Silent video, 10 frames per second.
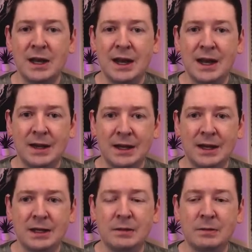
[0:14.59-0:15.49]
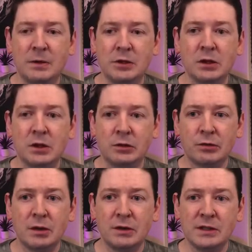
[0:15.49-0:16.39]
in the Git version
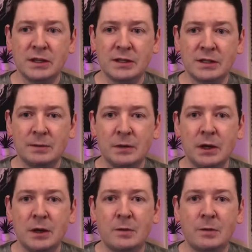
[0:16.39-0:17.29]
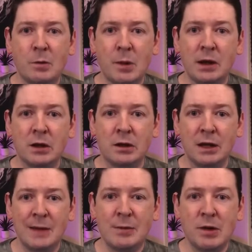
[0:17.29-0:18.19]
control system for when
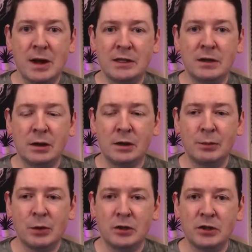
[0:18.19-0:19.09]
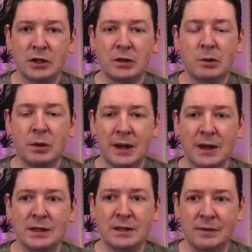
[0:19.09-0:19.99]
collaborating on a project with other
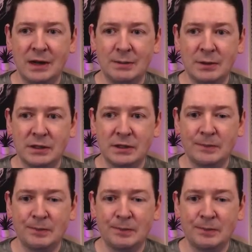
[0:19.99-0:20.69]
developers.